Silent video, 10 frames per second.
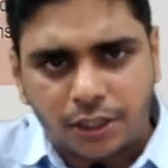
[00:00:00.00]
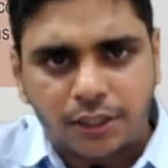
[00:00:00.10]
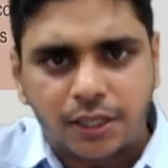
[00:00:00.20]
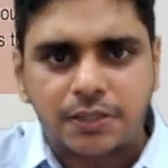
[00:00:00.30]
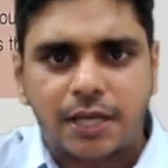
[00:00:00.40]

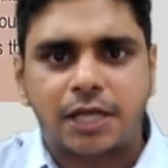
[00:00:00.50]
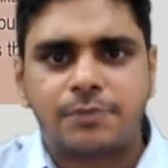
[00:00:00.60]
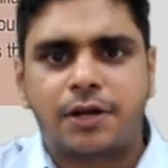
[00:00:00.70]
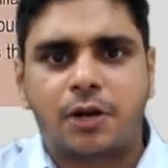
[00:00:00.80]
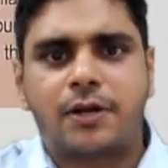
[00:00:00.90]
Does the
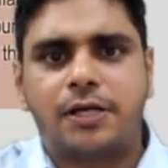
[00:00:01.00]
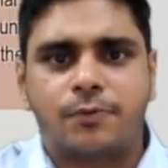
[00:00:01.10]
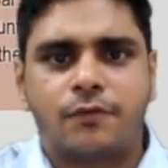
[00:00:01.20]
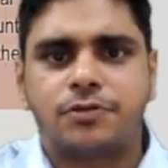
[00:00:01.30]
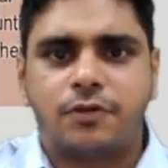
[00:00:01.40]
engagement require any
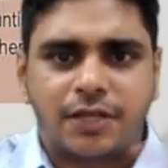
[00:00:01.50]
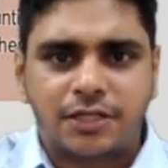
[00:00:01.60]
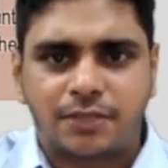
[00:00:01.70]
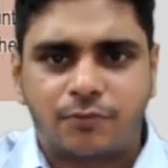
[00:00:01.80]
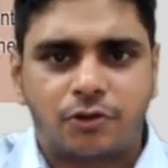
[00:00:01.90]
provision of
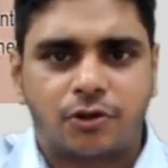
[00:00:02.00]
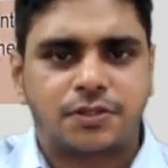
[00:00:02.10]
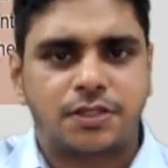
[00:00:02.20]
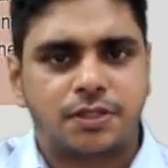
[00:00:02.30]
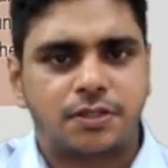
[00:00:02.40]
testimony or
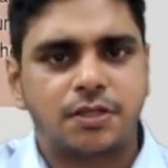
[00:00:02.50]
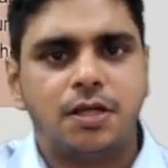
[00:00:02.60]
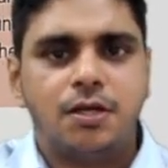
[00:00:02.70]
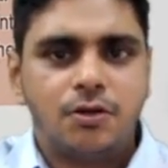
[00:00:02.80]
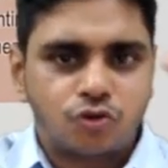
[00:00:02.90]
assistance?
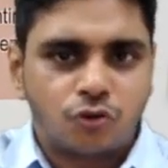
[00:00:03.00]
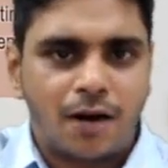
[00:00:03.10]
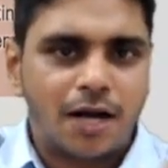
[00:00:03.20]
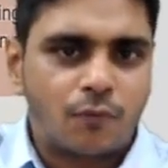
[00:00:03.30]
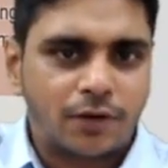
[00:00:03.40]
So
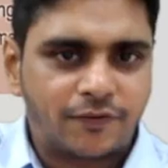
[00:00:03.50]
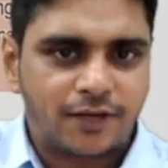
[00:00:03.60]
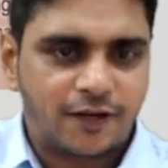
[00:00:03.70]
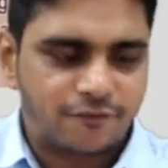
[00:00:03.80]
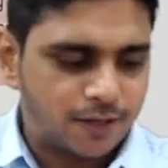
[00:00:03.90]
mark whatever I
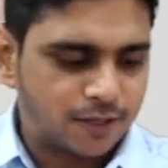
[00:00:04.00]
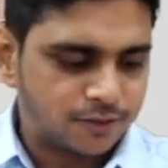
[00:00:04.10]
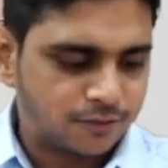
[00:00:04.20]
have marked.